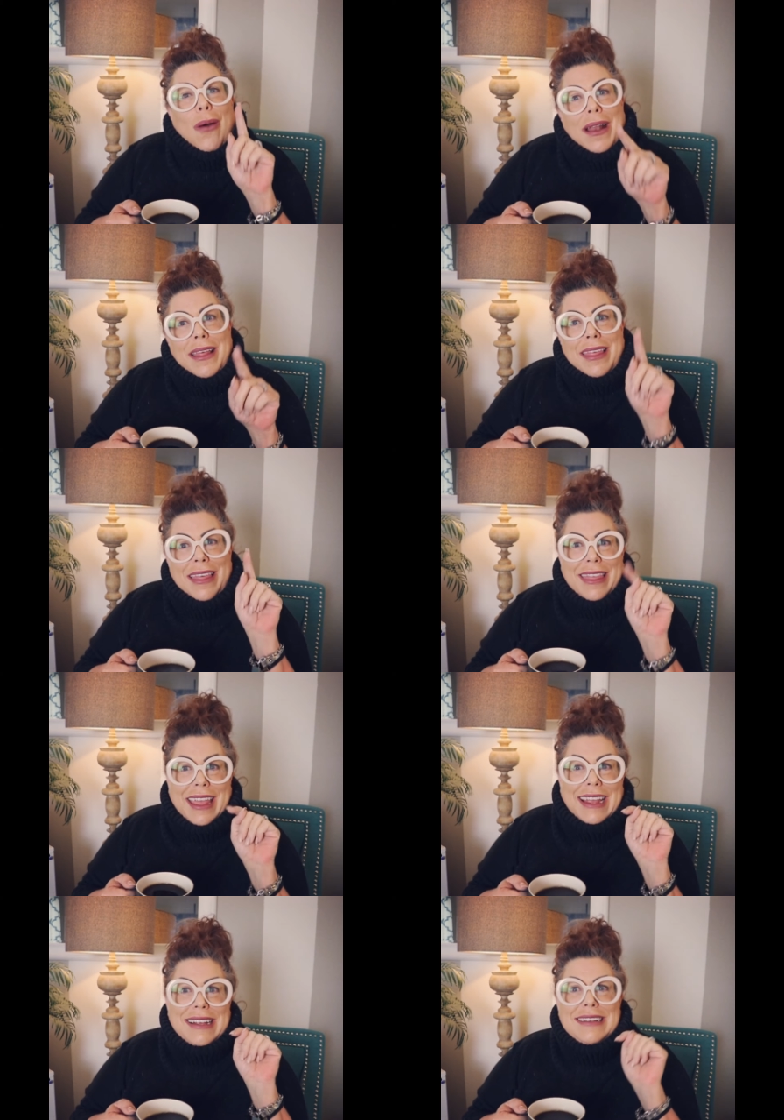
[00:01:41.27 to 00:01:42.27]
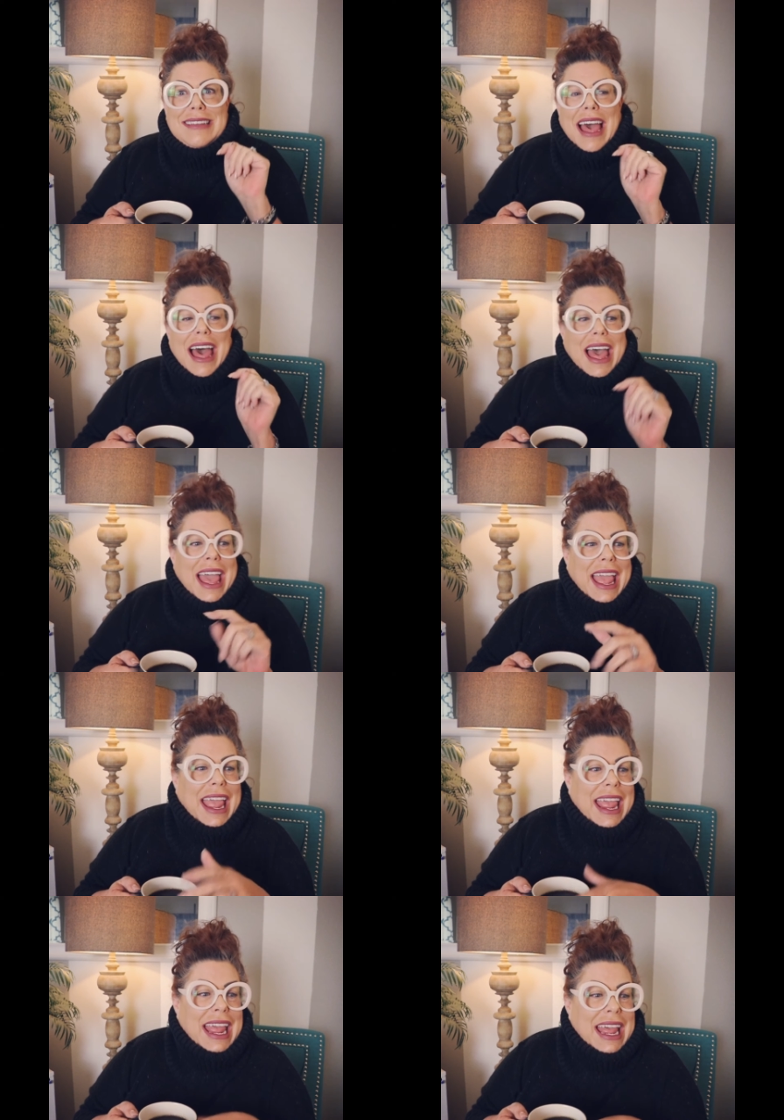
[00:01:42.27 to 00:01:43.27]
one of the things
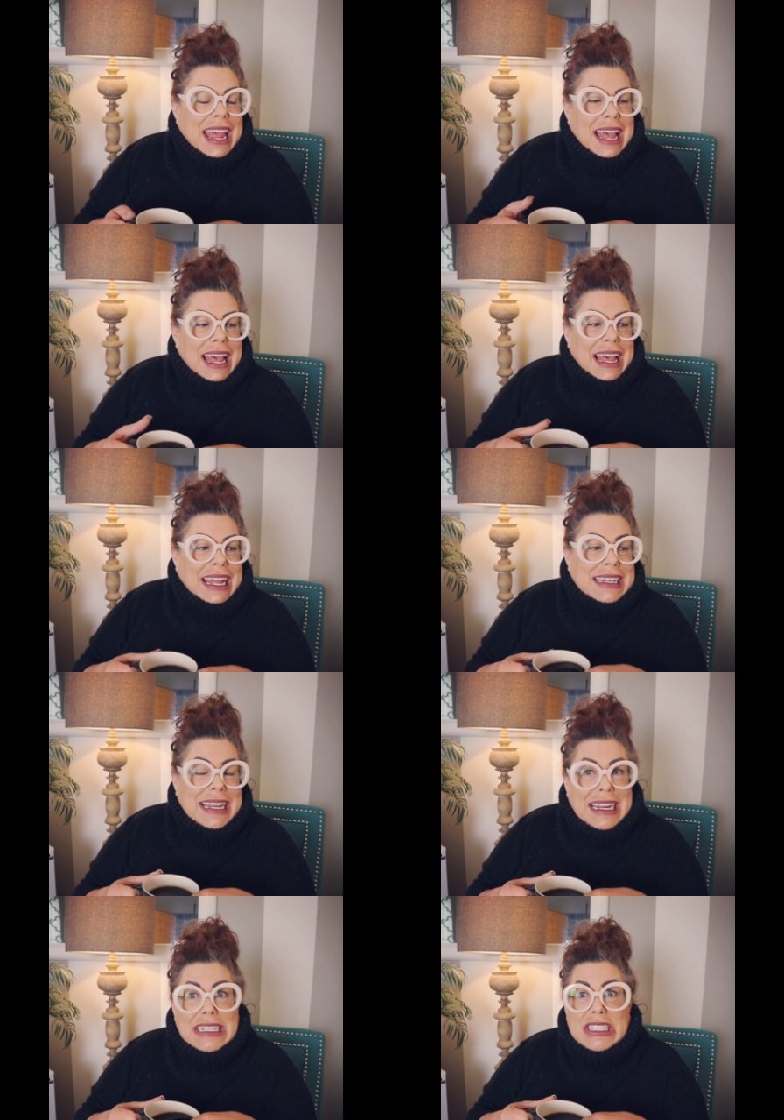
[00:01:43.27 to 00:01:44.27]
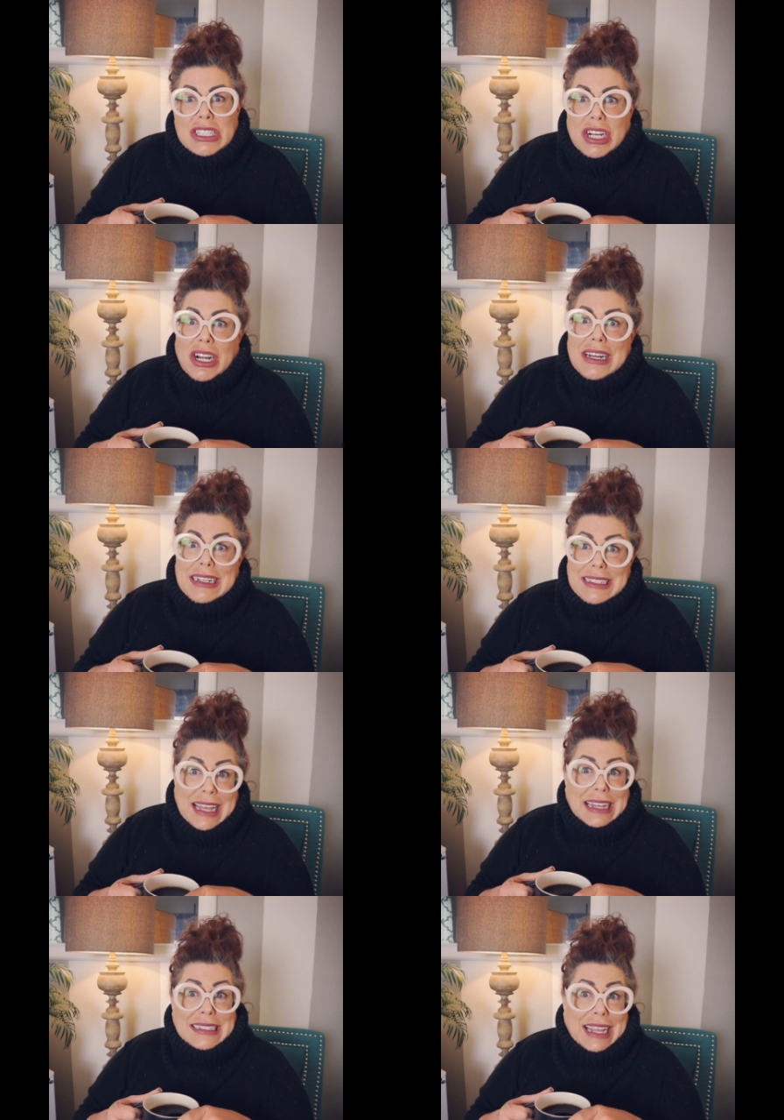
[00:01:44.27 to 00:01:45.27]
I need to start
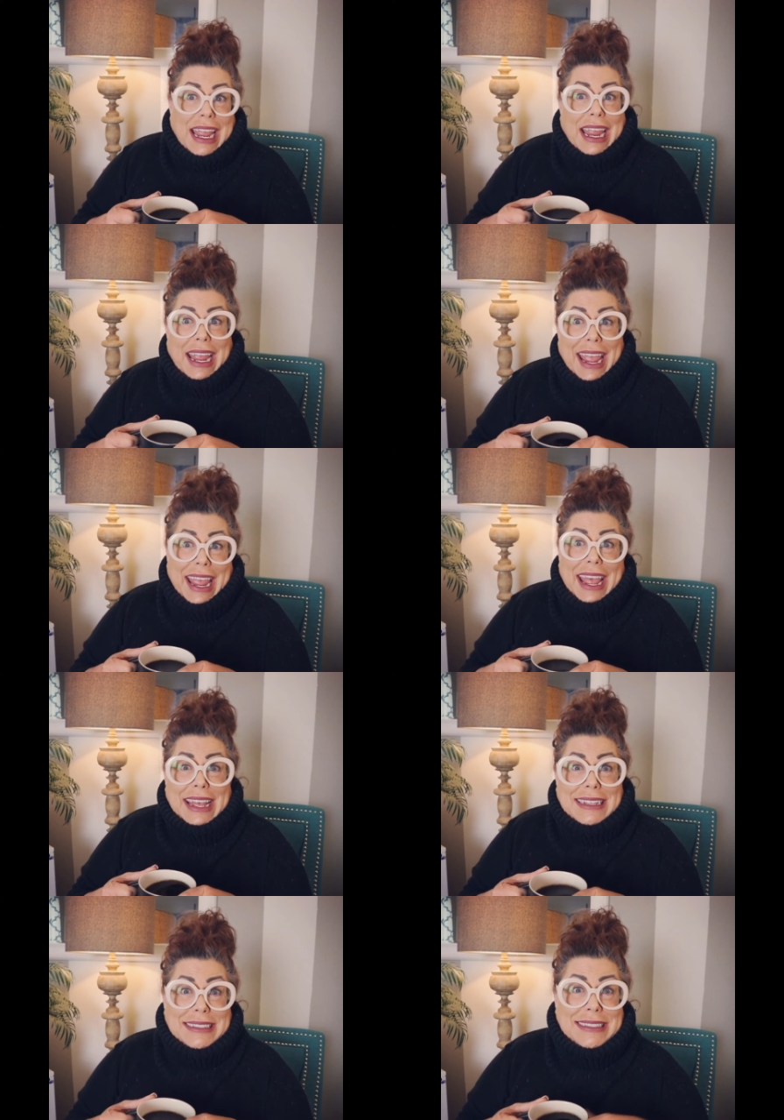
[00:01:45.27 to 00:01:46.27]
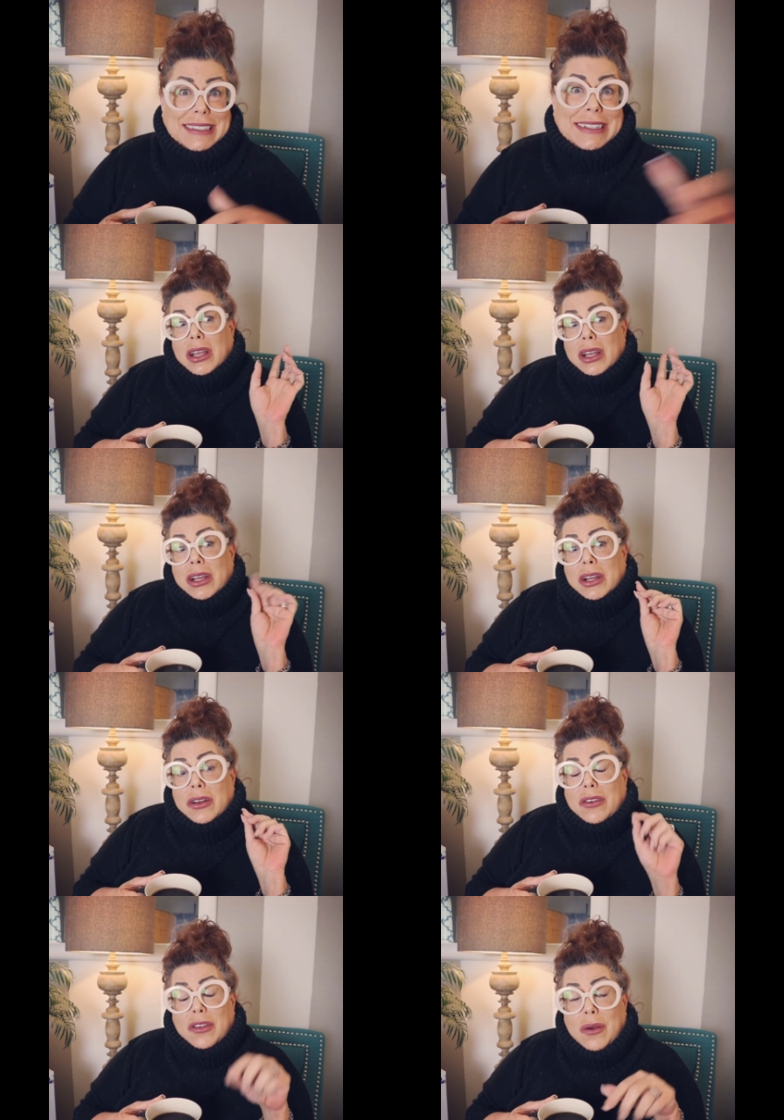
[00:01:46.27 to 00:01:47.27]
assessing is
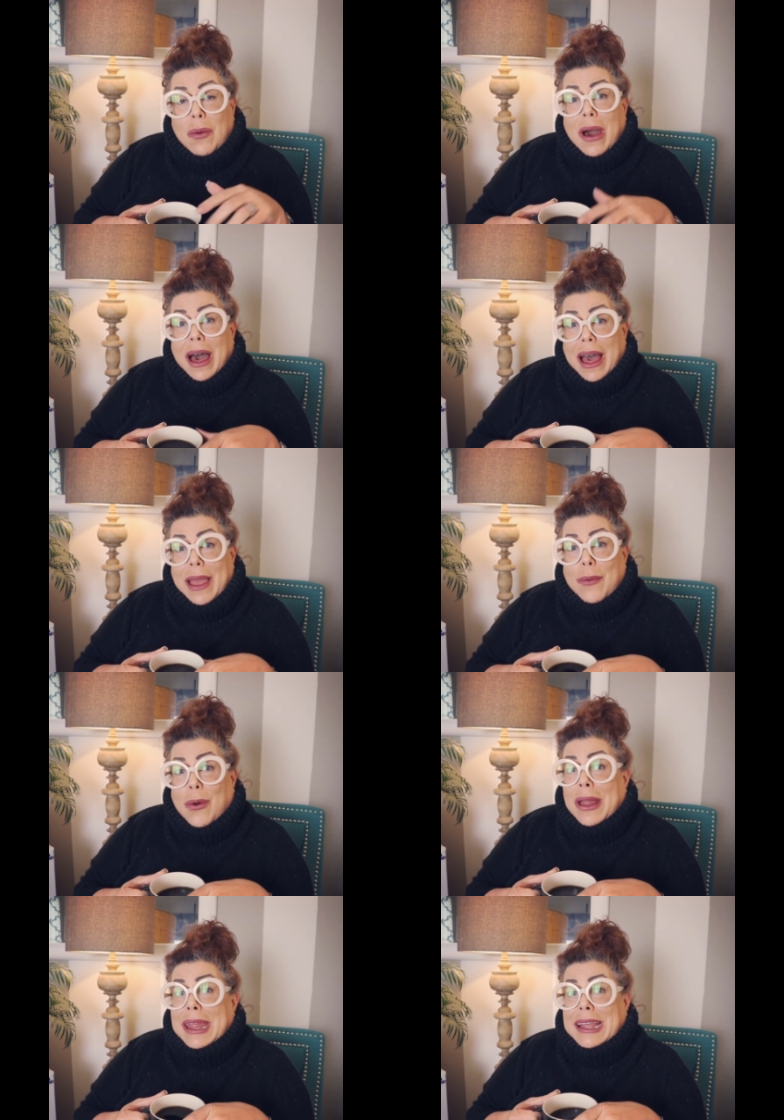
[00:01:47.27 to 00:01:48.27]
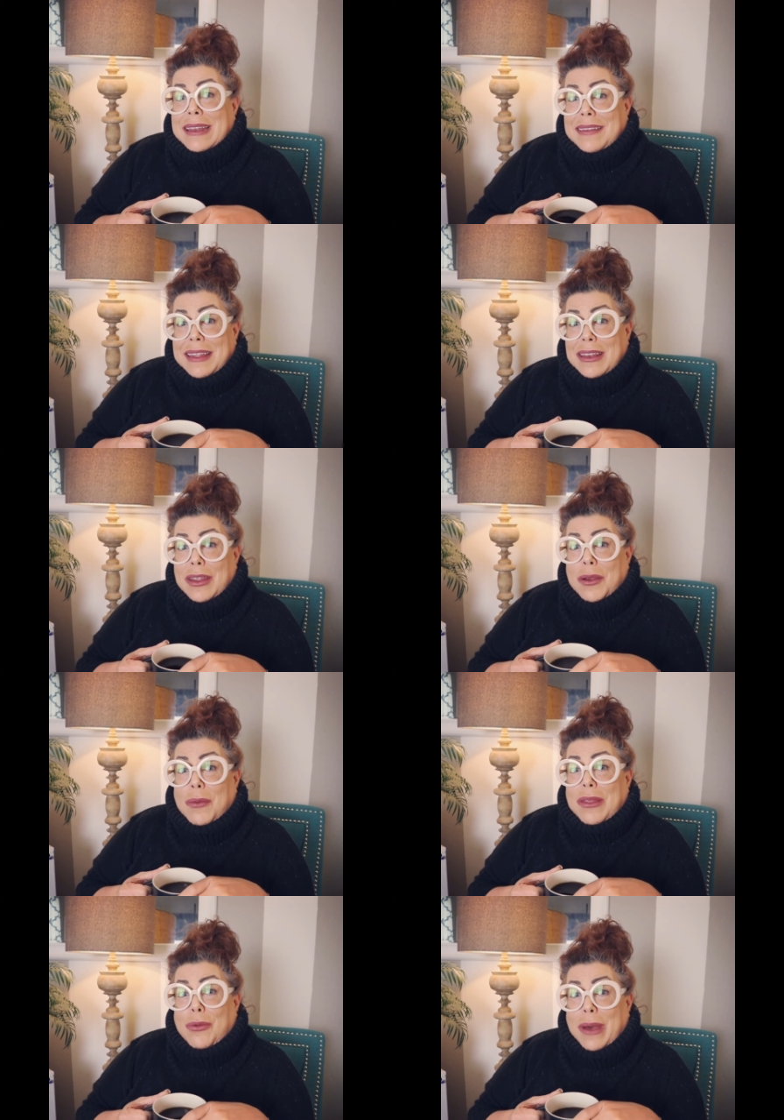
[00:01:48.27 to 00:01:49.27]
do I want to continue
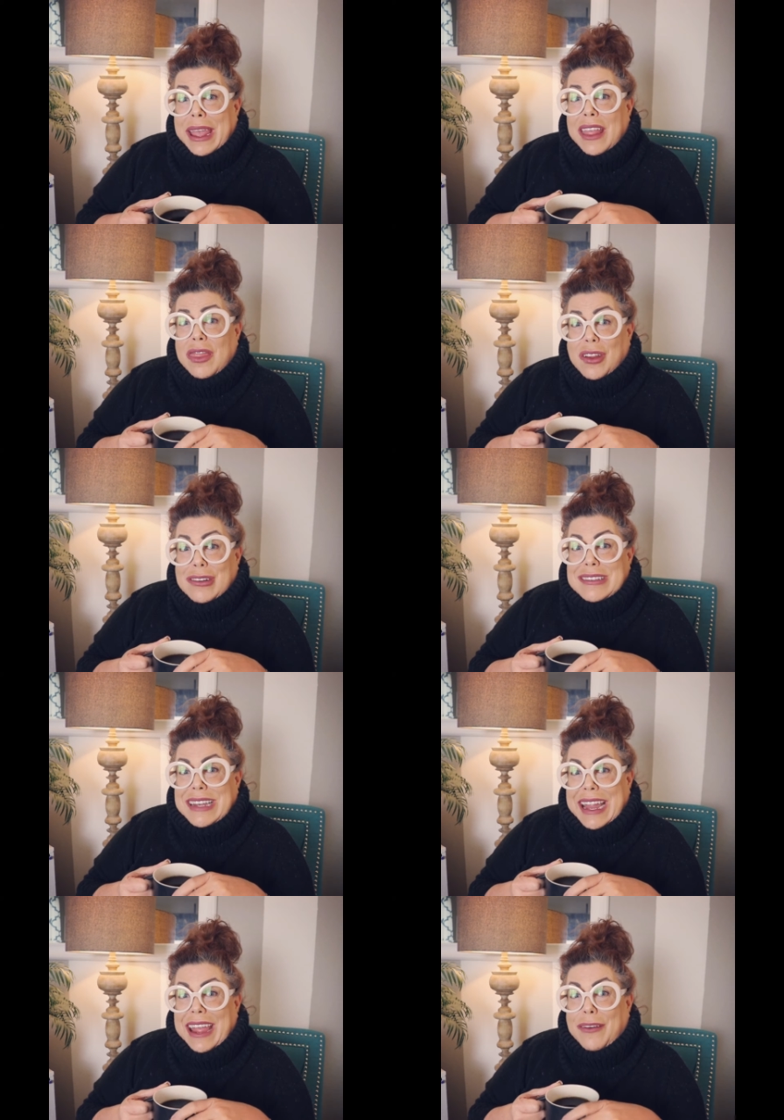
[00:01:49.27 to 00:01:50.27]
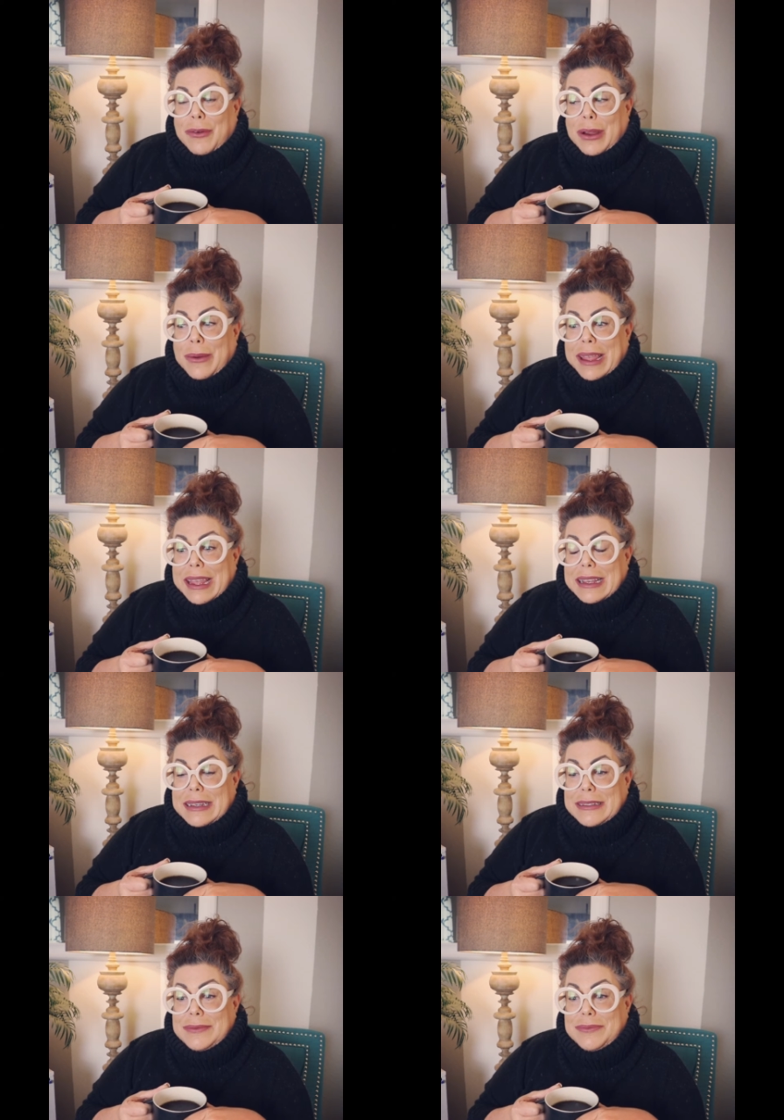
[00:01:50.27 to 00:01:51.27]
with Weigh-In Thursday every week?